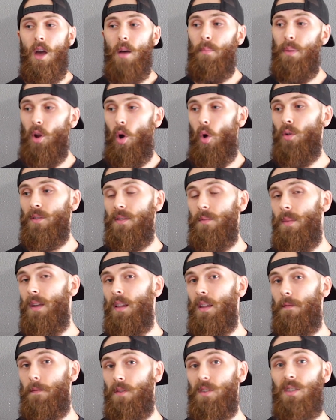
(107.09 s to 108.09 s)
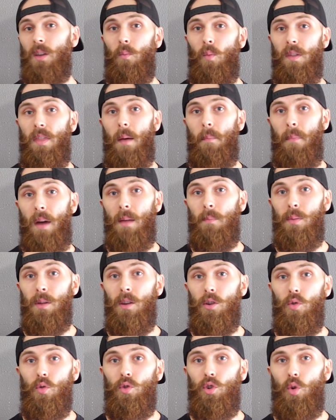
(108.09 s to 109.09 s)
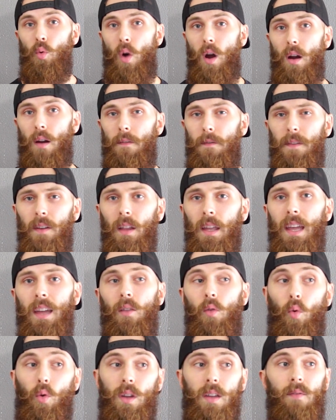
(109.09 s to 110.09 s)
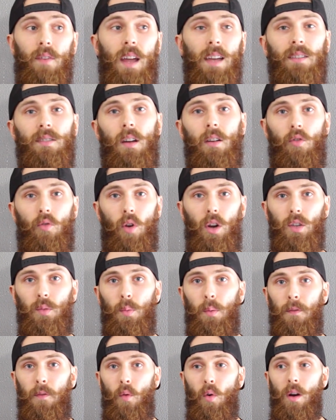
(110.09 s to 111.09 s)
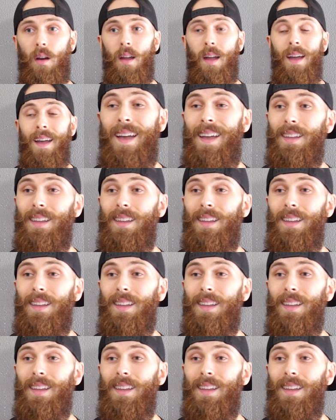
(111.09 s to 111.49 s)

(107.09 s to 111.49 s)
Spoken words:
But ultimately, for someone that might be new to our affiliate or even has done CrossFit before,